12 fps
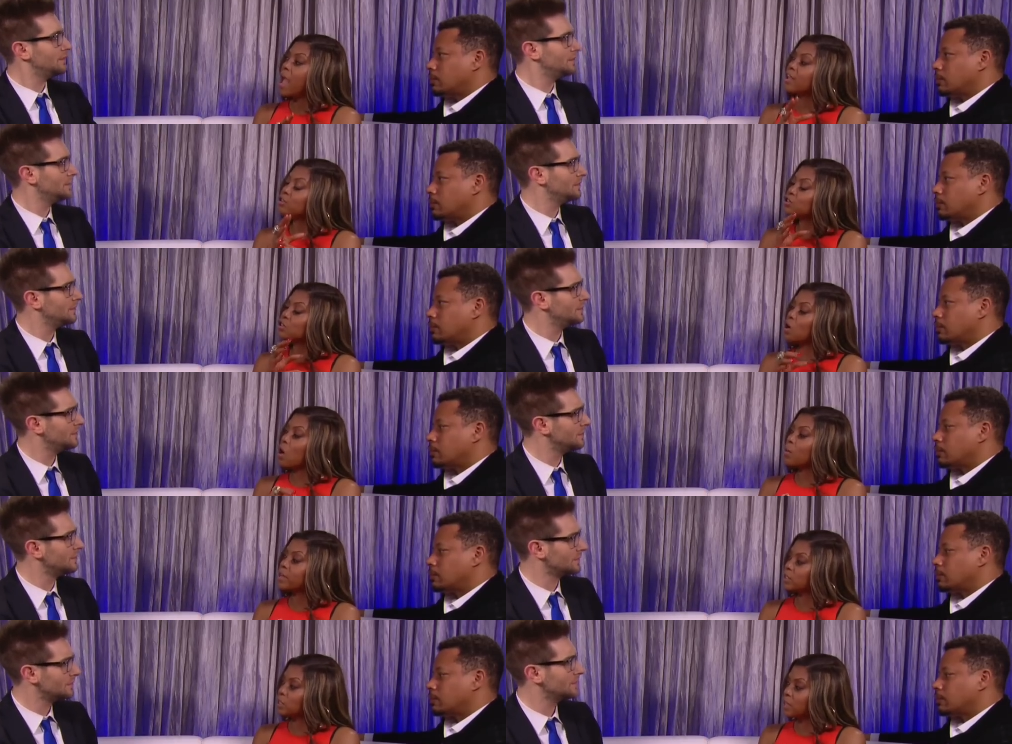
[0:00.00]
Speaker 1: And you should hmm.
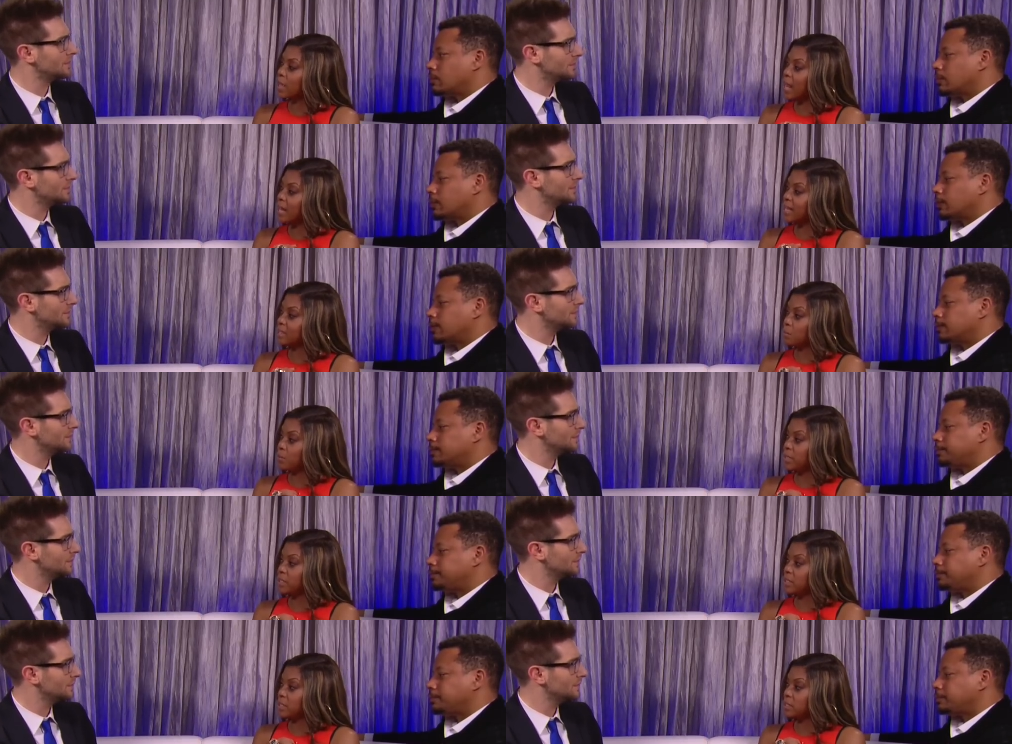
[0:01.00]
always look at it as a
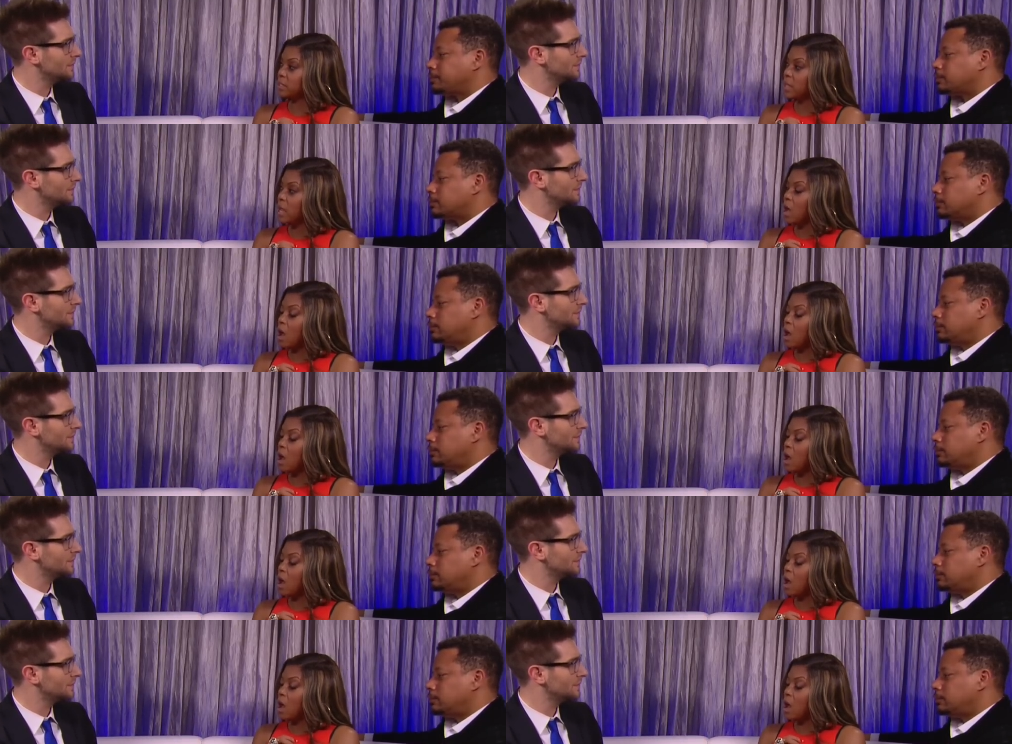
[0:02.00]
business.